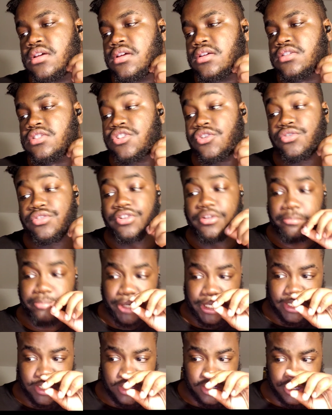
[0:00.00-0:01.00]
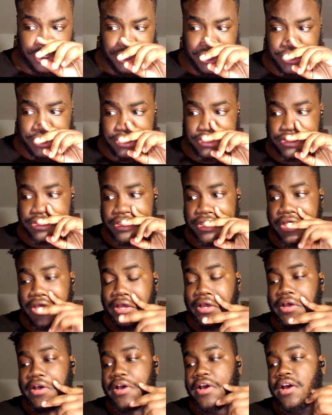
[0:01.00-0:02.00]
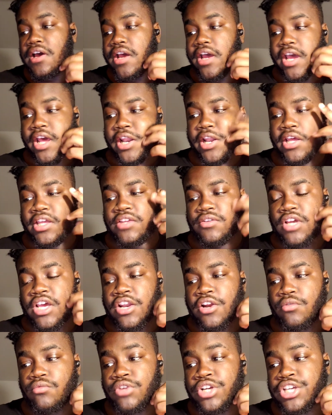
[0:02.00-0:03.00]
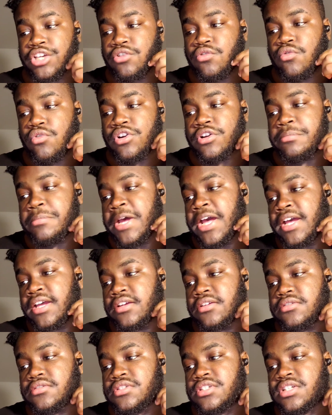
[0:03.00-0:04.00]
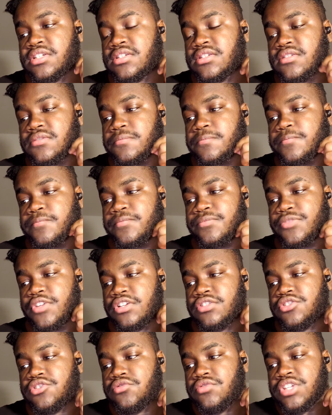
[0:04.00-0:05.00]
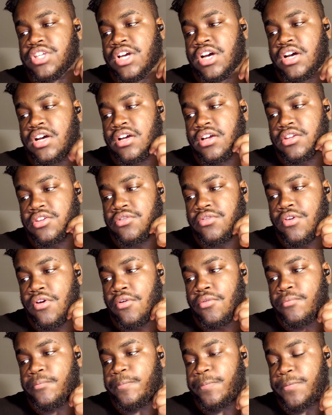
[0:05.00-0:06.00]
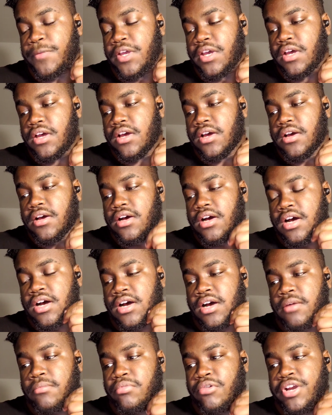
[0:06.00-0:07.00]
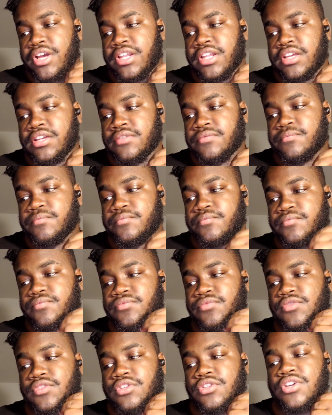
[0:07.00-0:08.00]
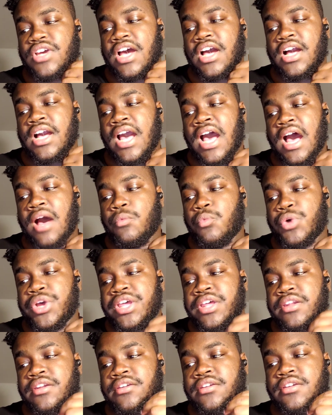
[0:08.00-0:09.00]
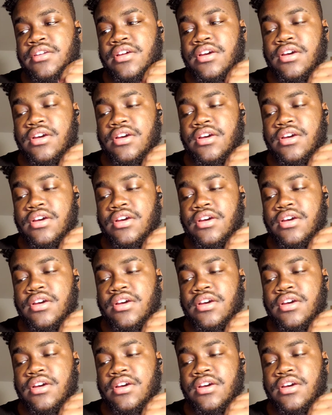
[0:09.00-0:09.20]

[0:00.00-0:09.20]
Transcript: So do the Buccaneers. And a rookie quarterback. They're too young, you know. Brady. We got Godwin.